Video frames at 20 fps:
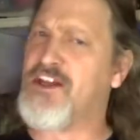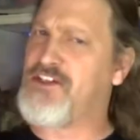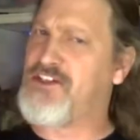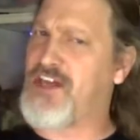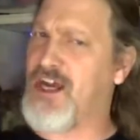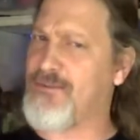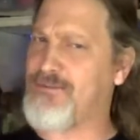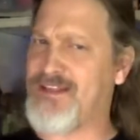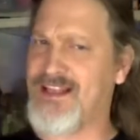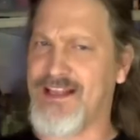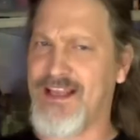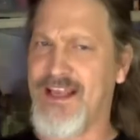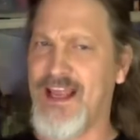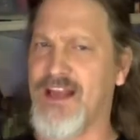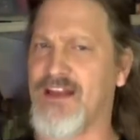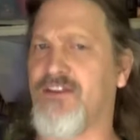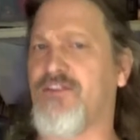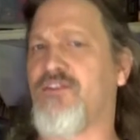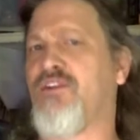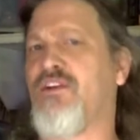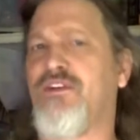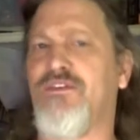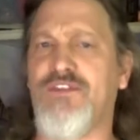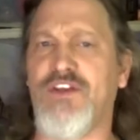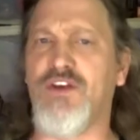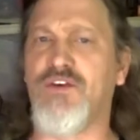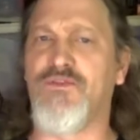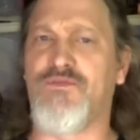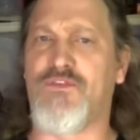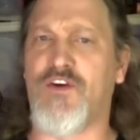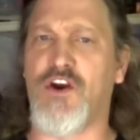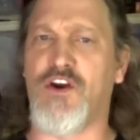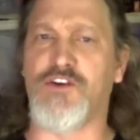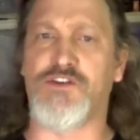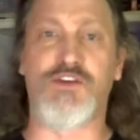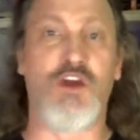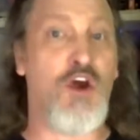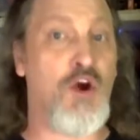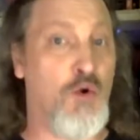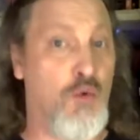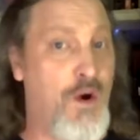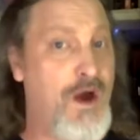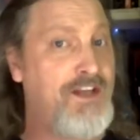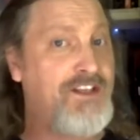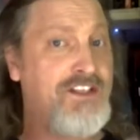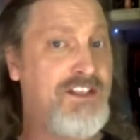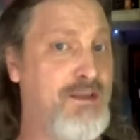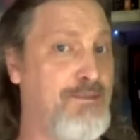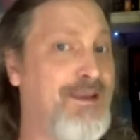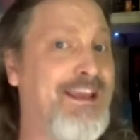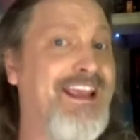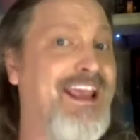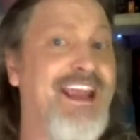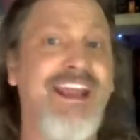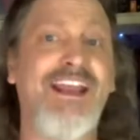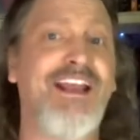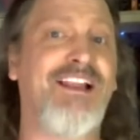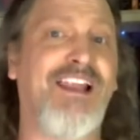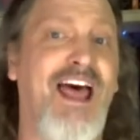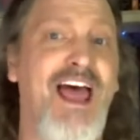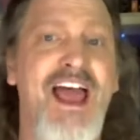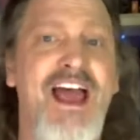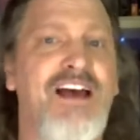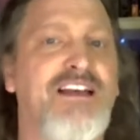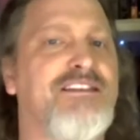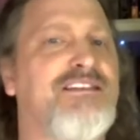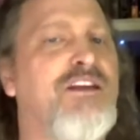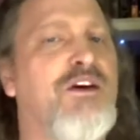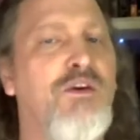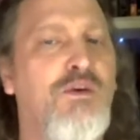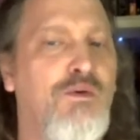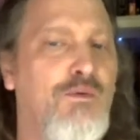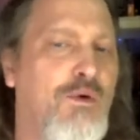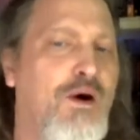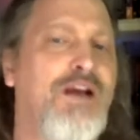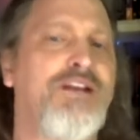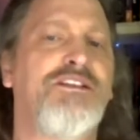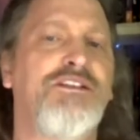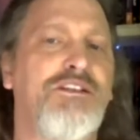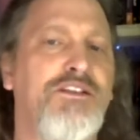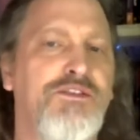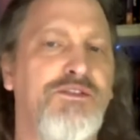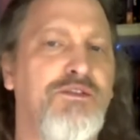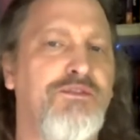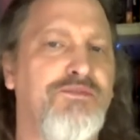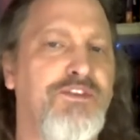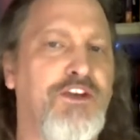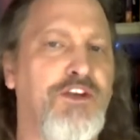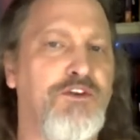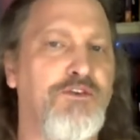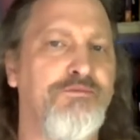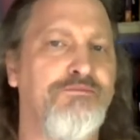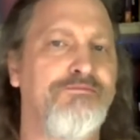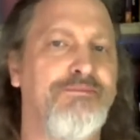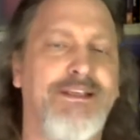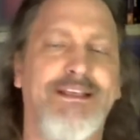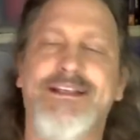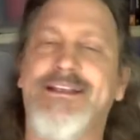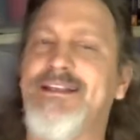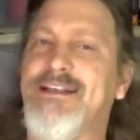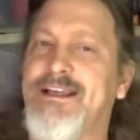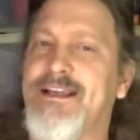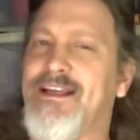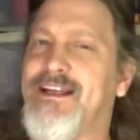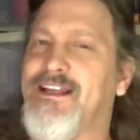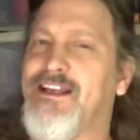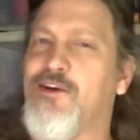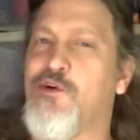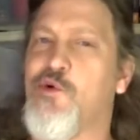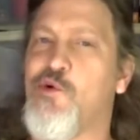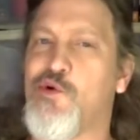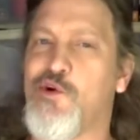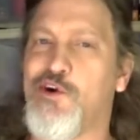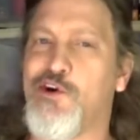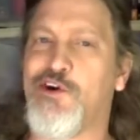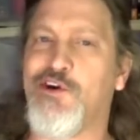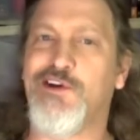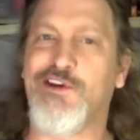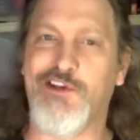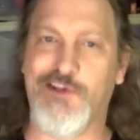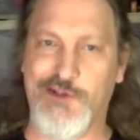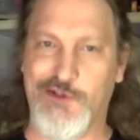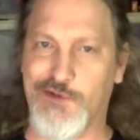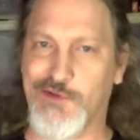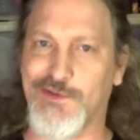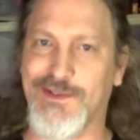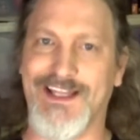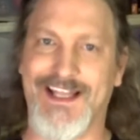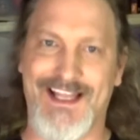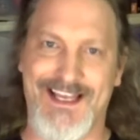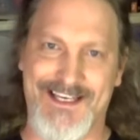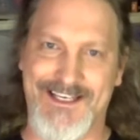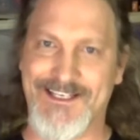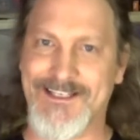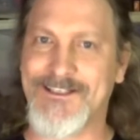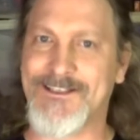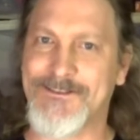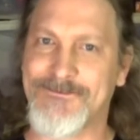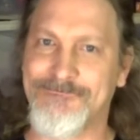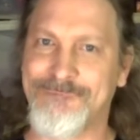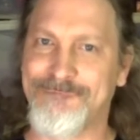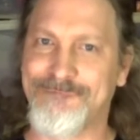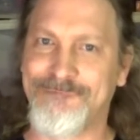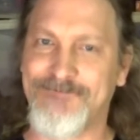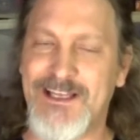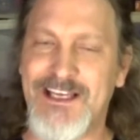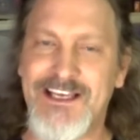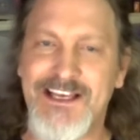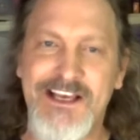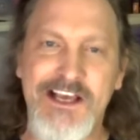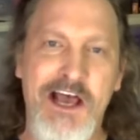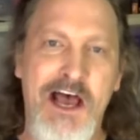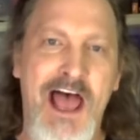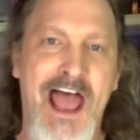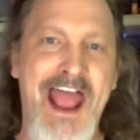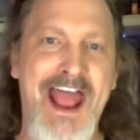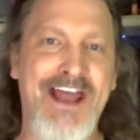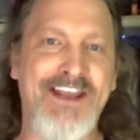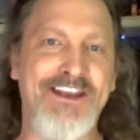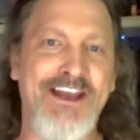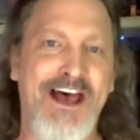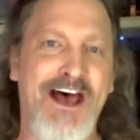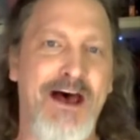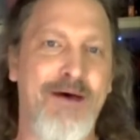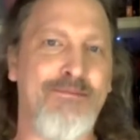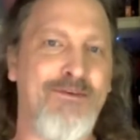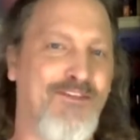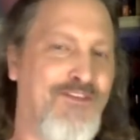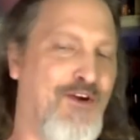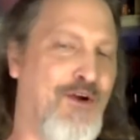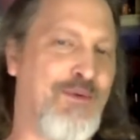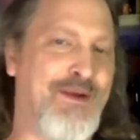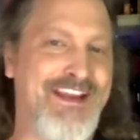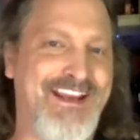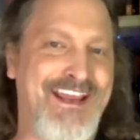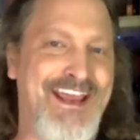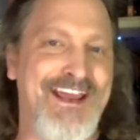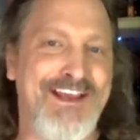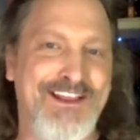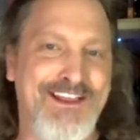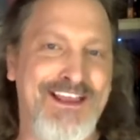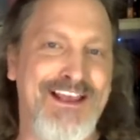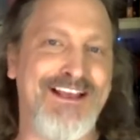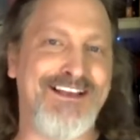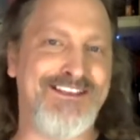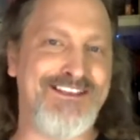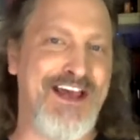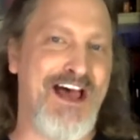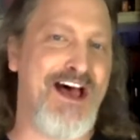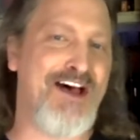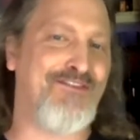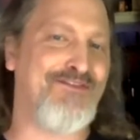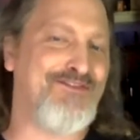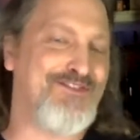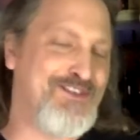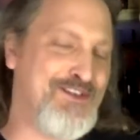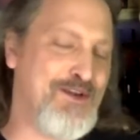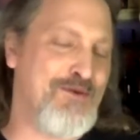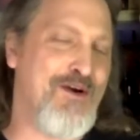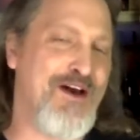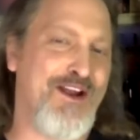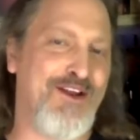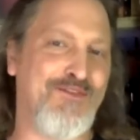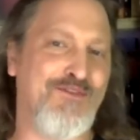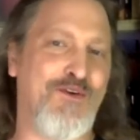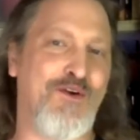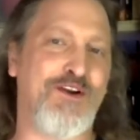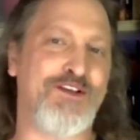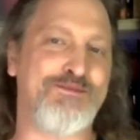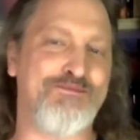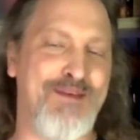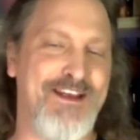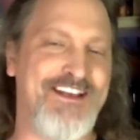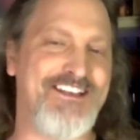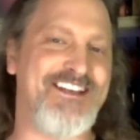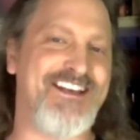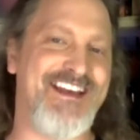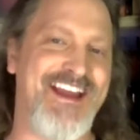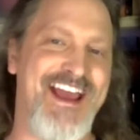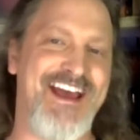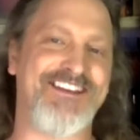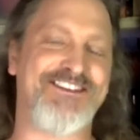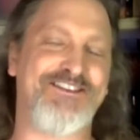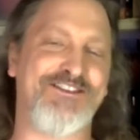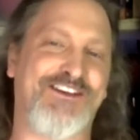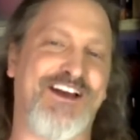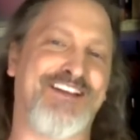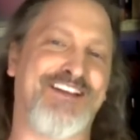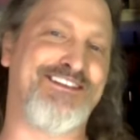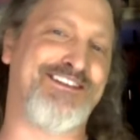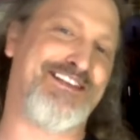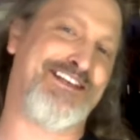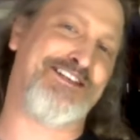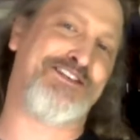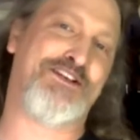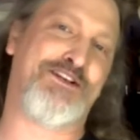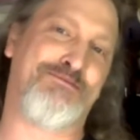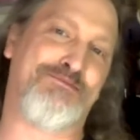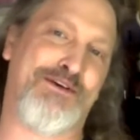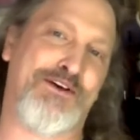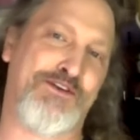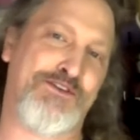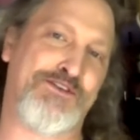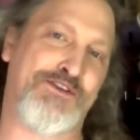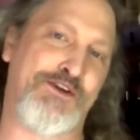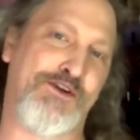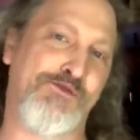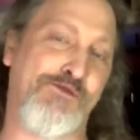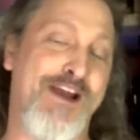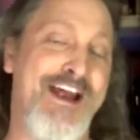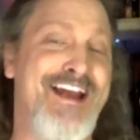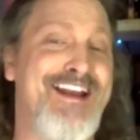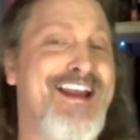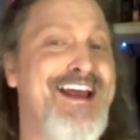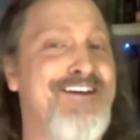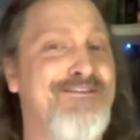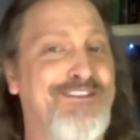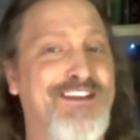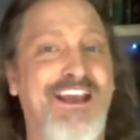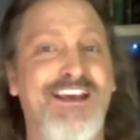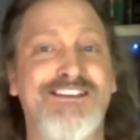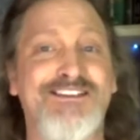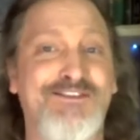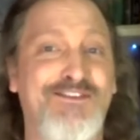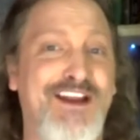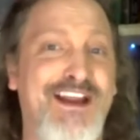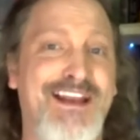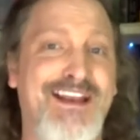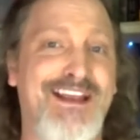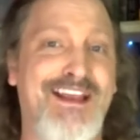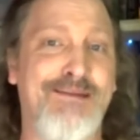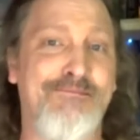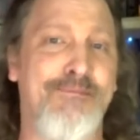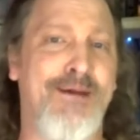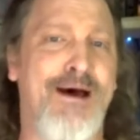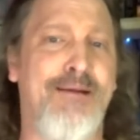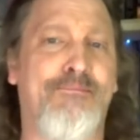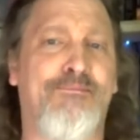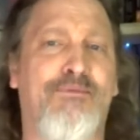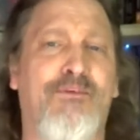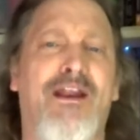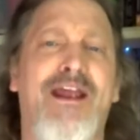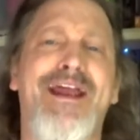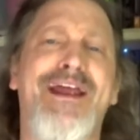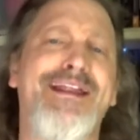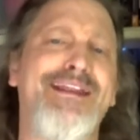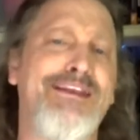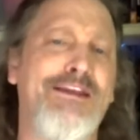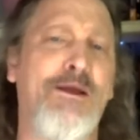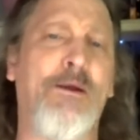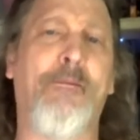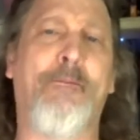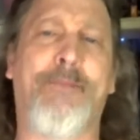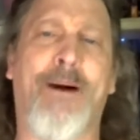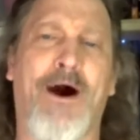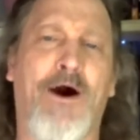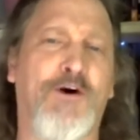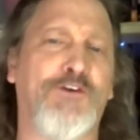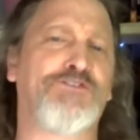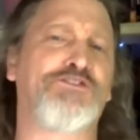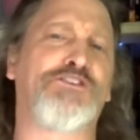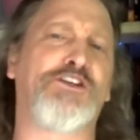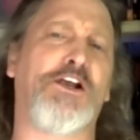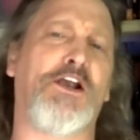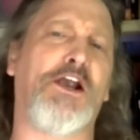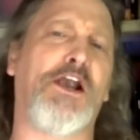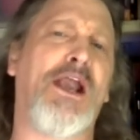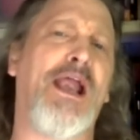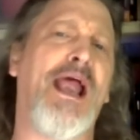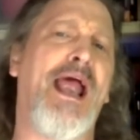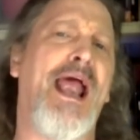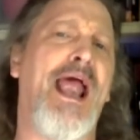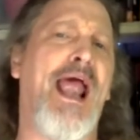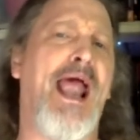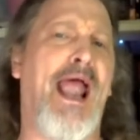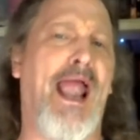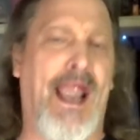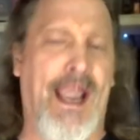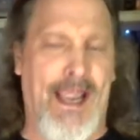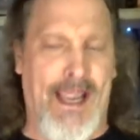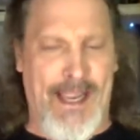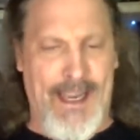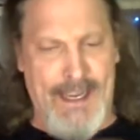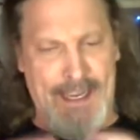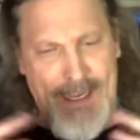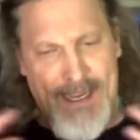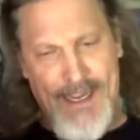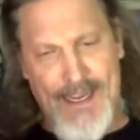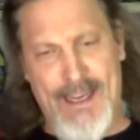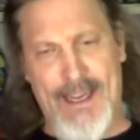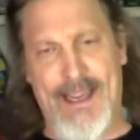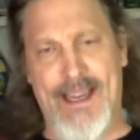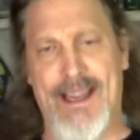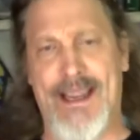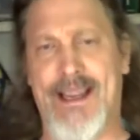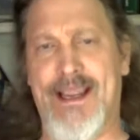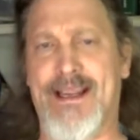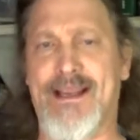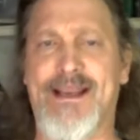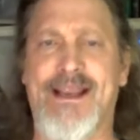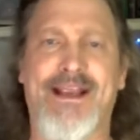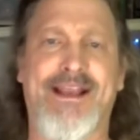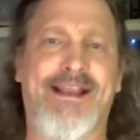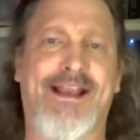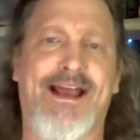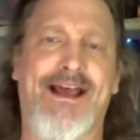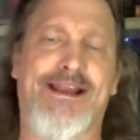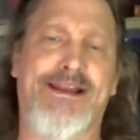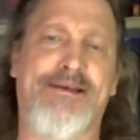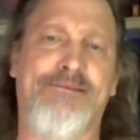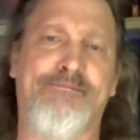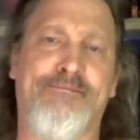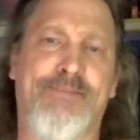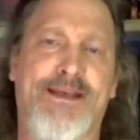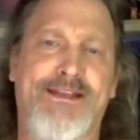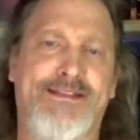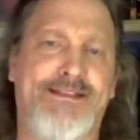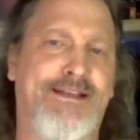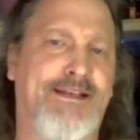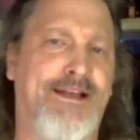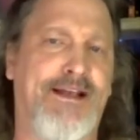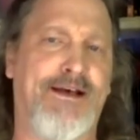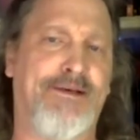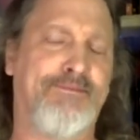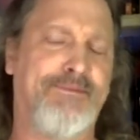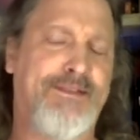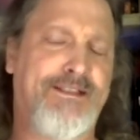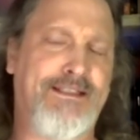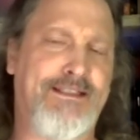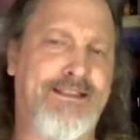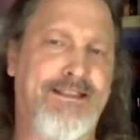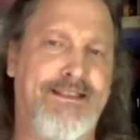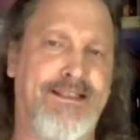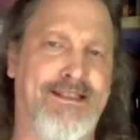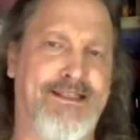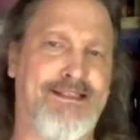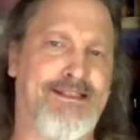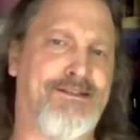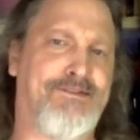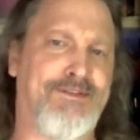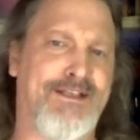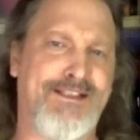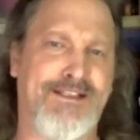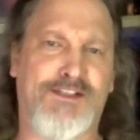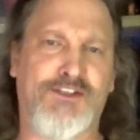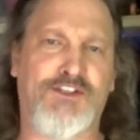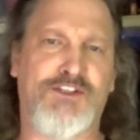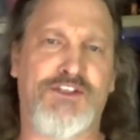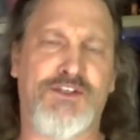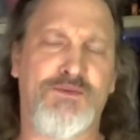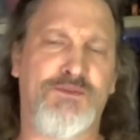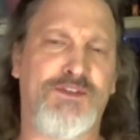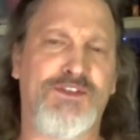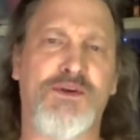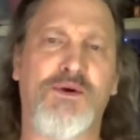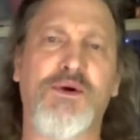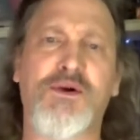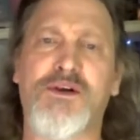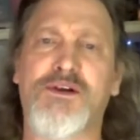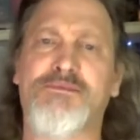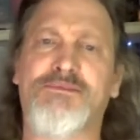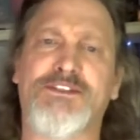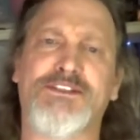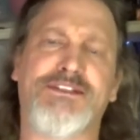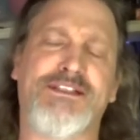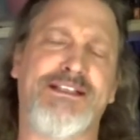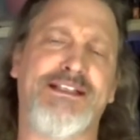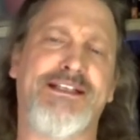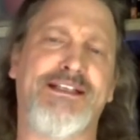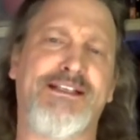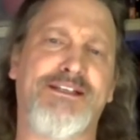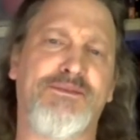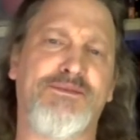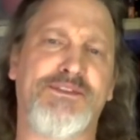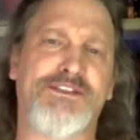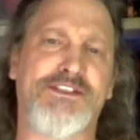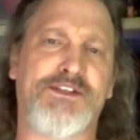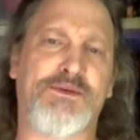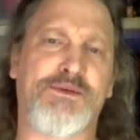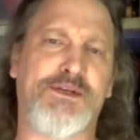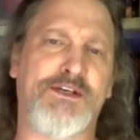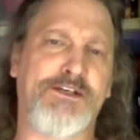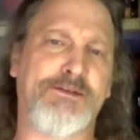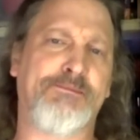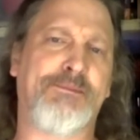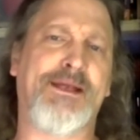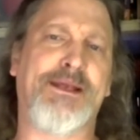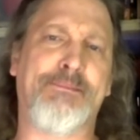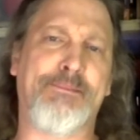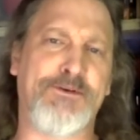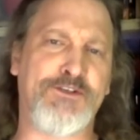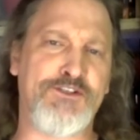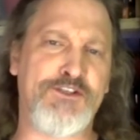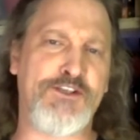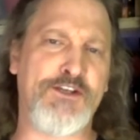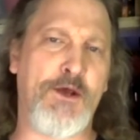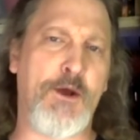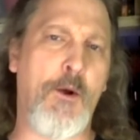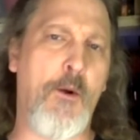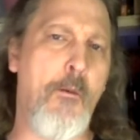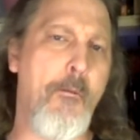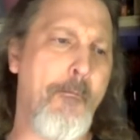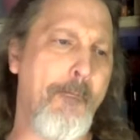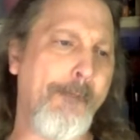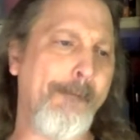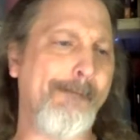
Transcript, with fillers: Jump to the end of the review first, watch the beginning last, watch this review in any order you'd like. And before we kick things off, do want to, of course, mention, yeah, I still the digital poster. Ran out yesterday to get my brand new poster, and they kind of messed it up. The resolution was horrible, and it was the wrong paper, so